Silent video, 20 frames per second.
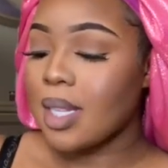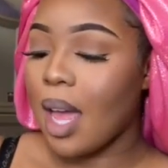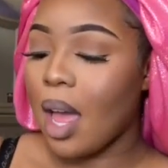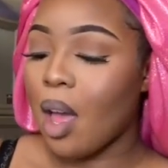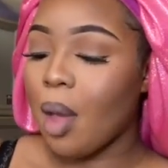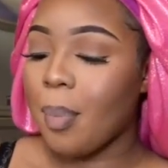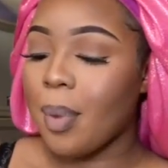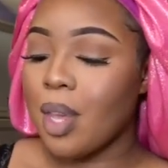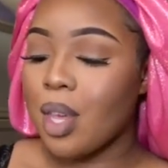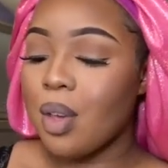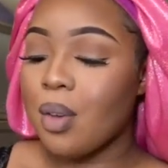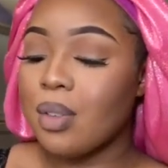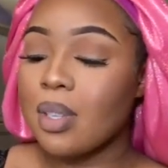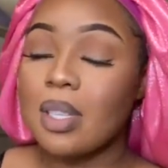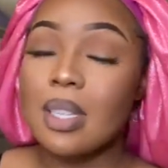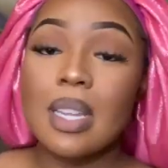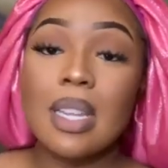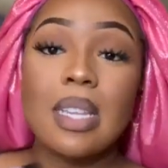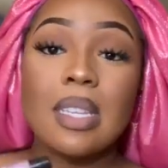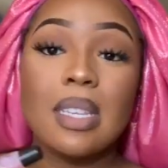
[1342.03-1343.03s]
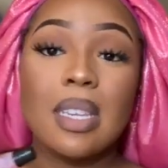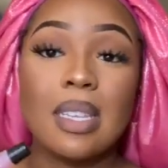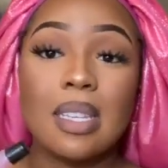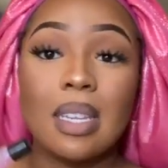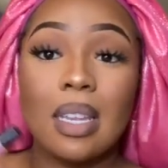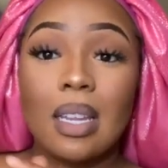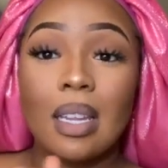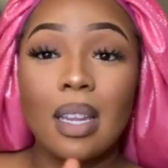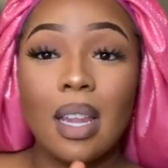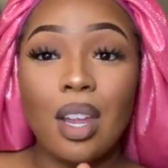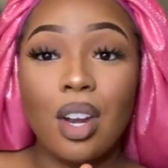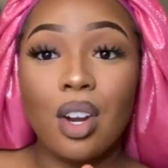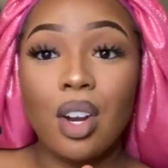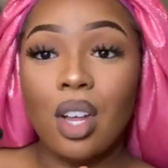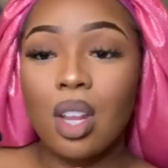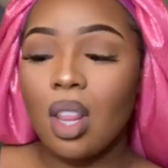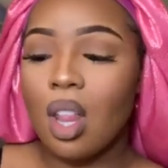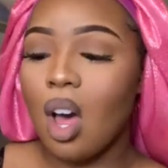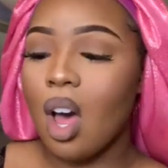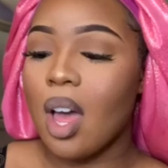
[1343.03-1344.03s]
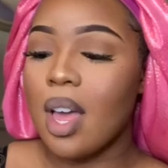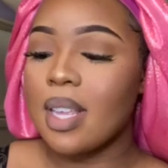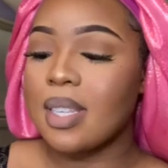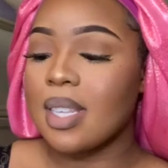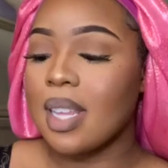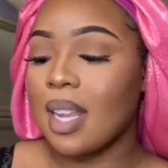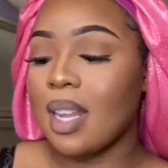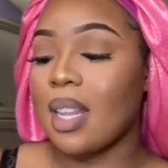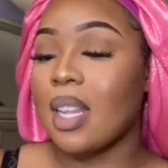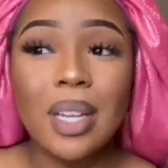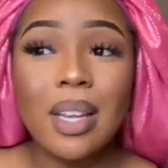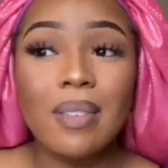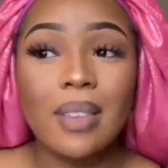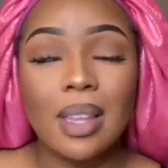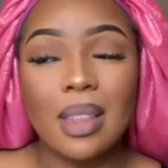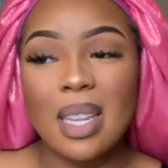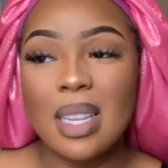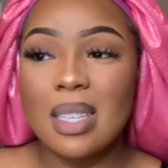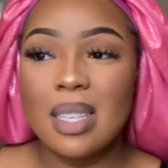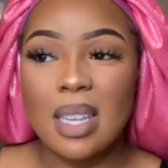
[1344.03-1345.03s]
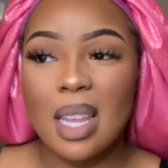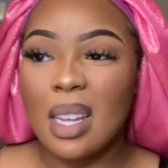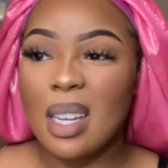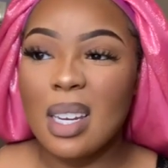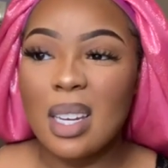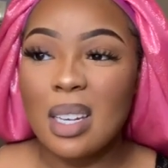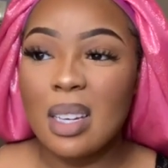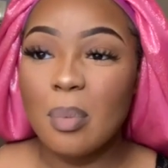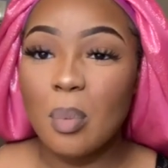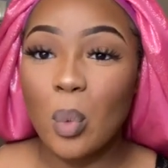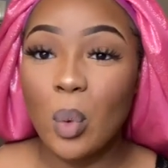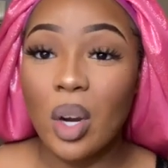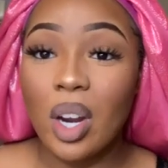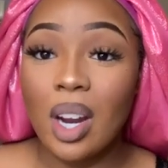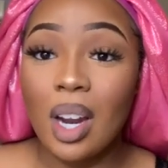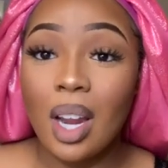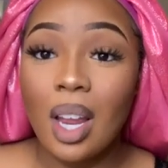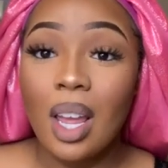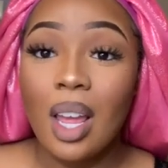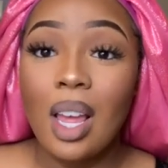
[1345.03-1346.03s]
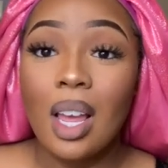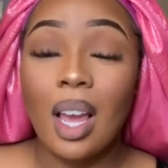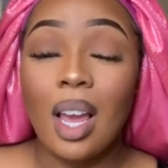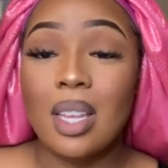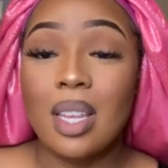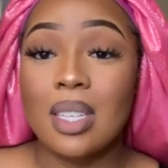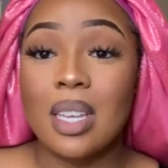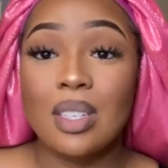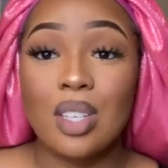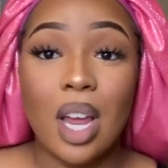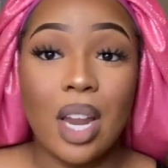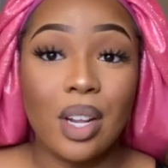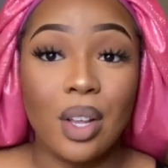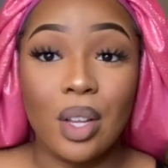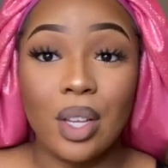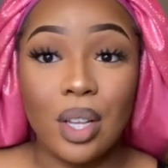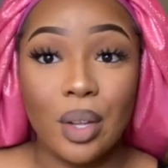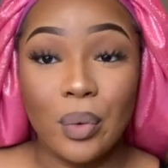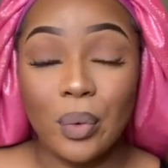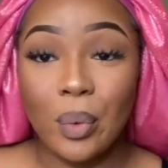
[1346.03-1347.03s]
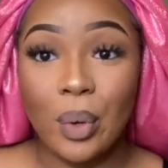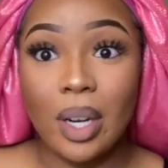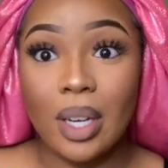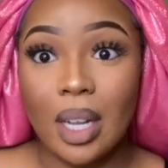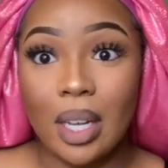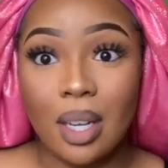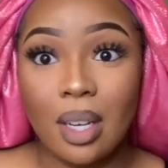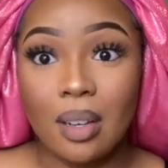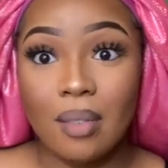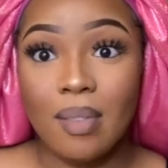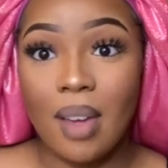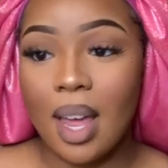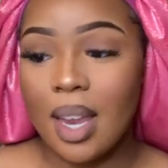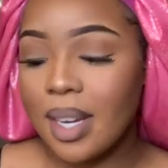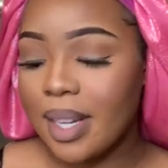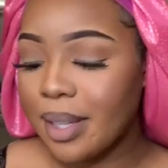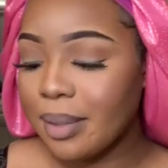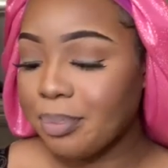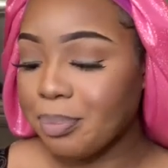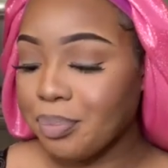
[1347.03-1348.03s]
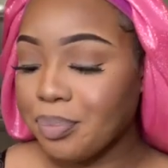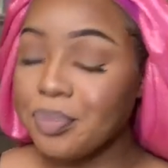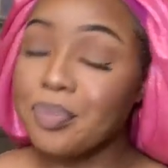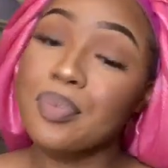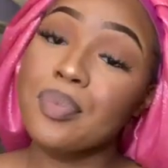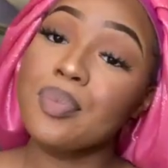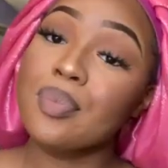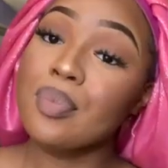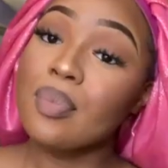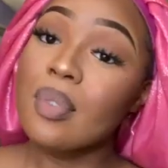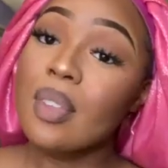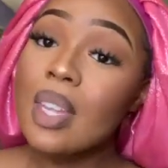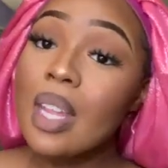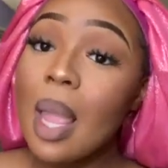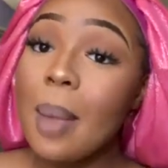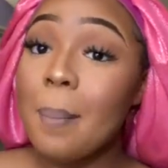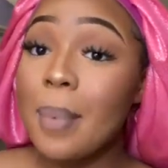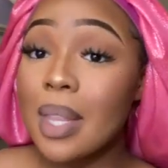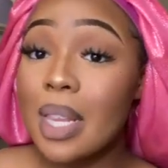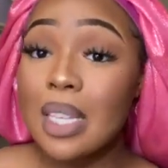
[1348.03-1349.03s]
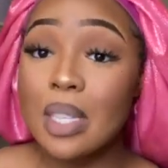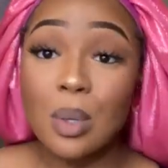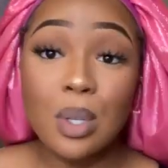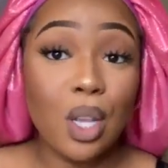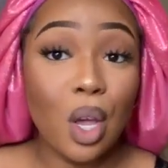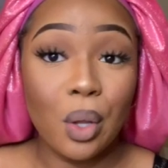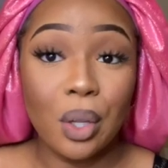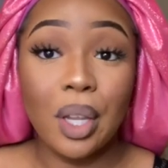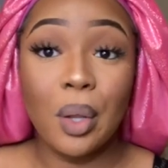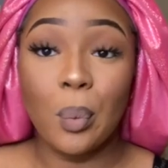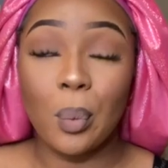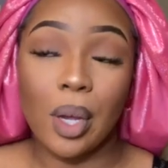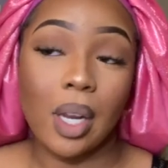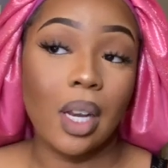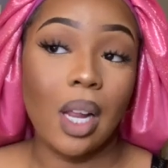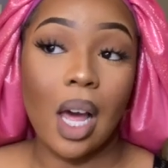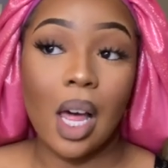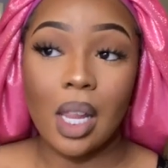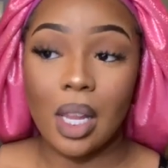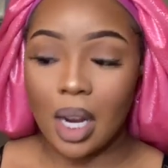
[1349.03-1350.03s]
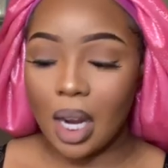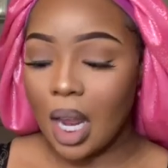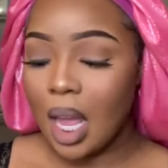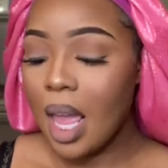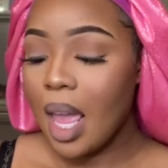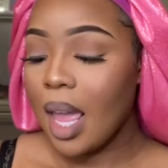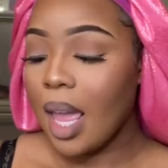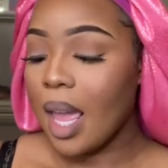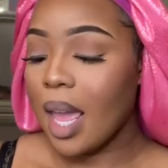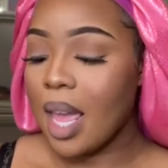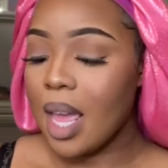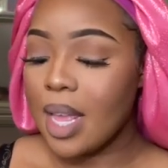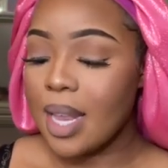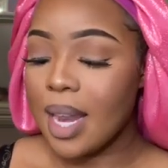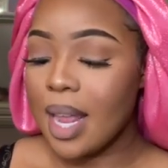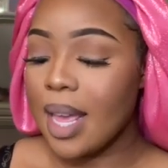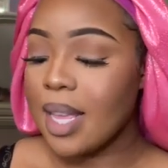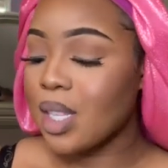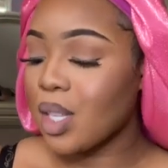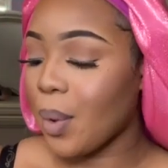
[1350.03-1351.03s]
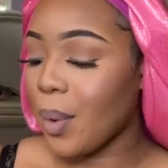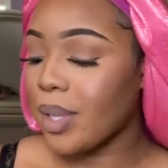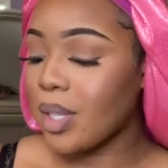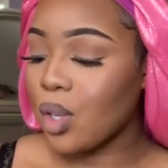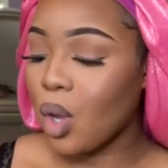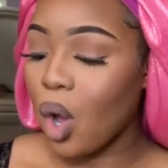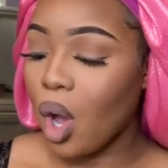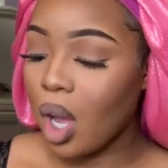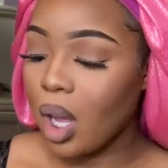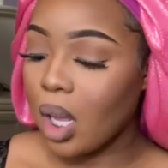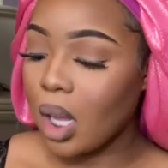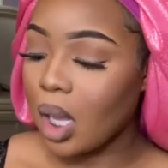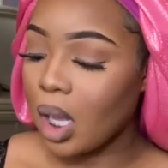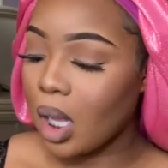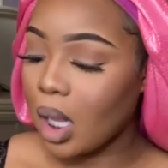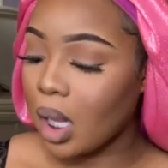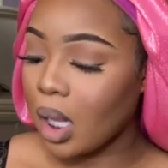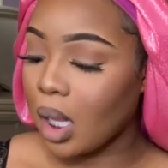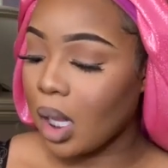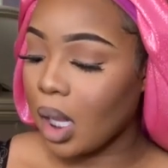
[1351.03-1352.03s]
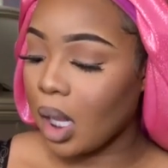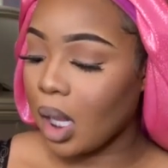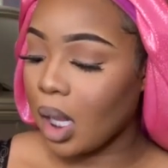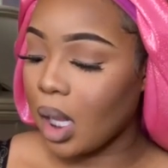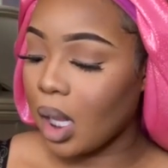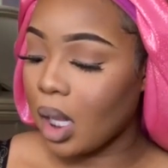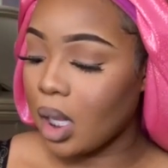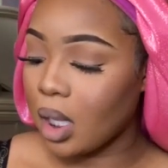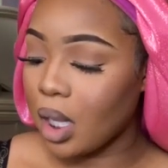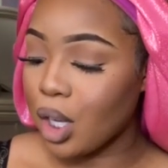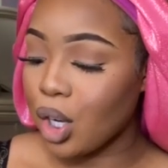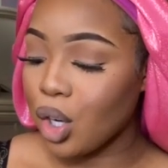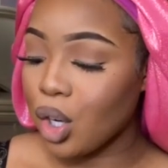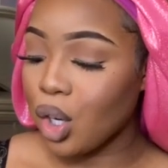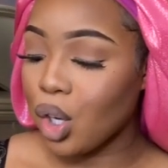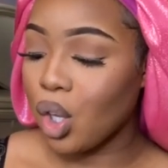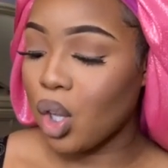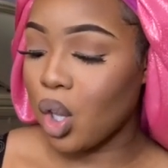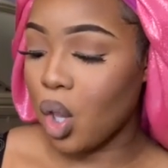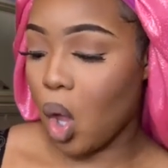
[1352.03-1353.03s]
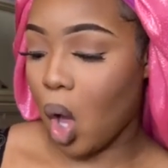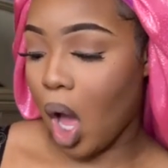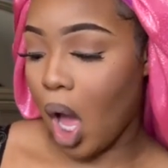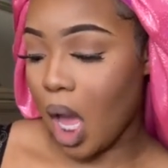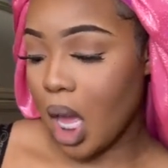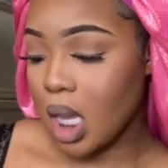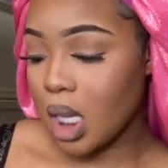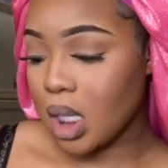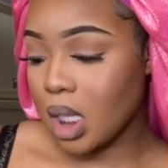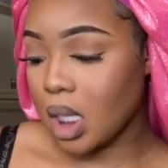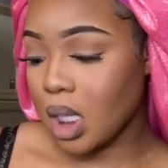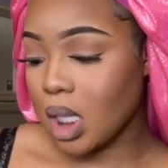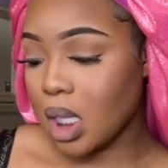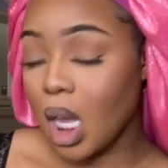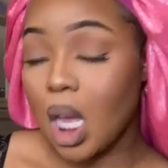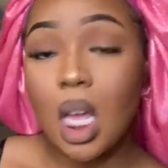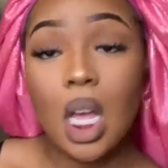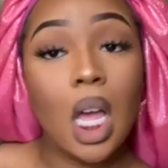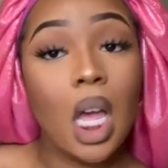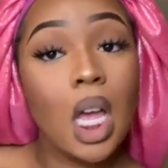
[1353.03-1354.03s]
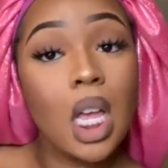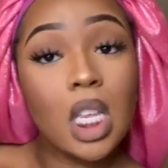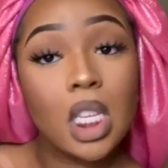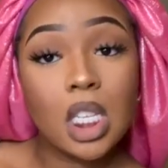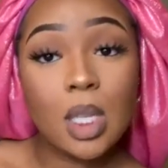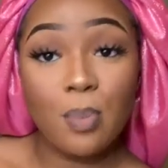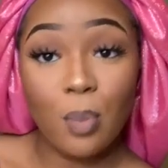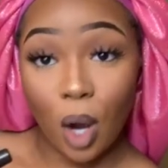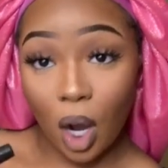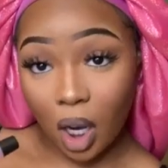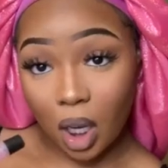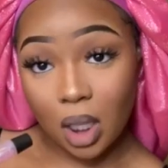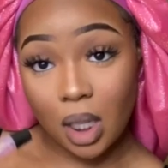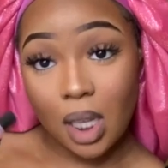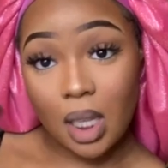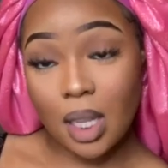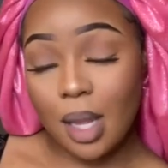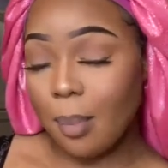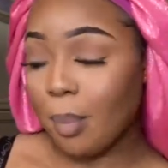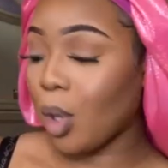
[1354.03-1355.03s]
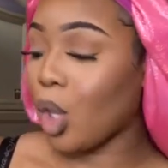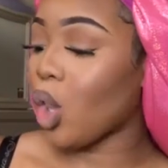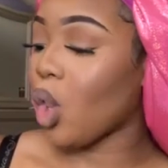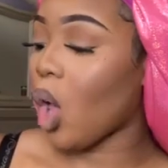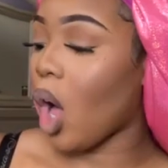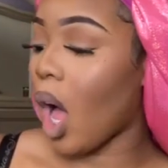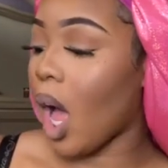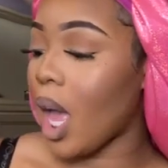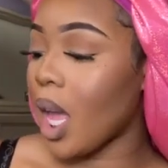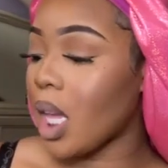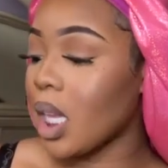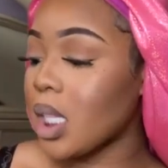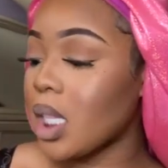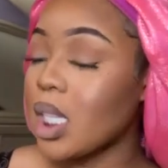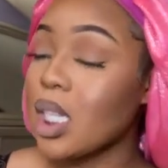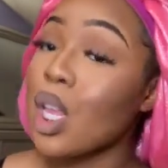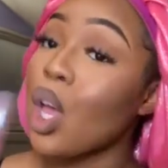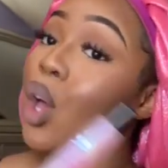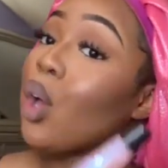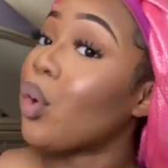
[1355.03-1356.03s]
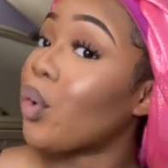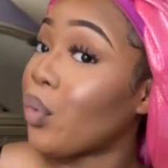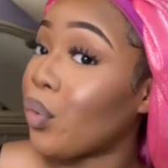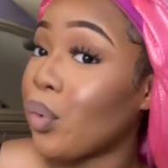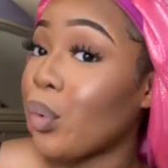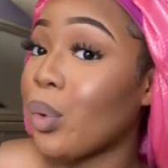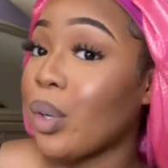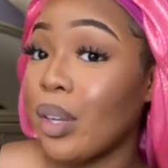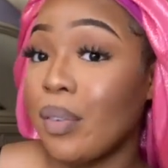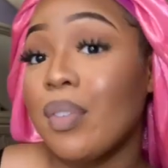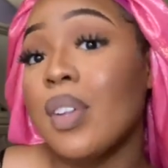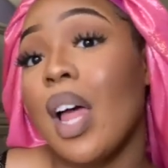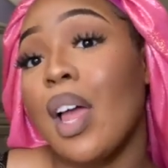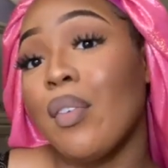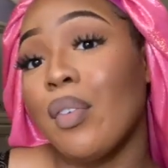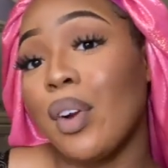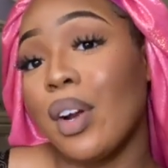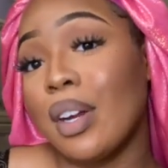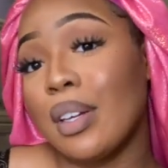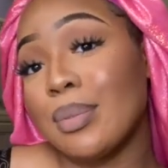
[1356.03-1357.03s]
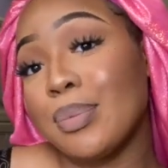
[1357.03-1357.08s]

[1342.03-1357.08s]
I'll be using is this glitter gloss, and I believe that they sell it anymore because I tried to go look for it and I couldn't find it. But this was only $1, and so it's called Glitter Gloss Sparkly Lip Gloss Fruity Flavor.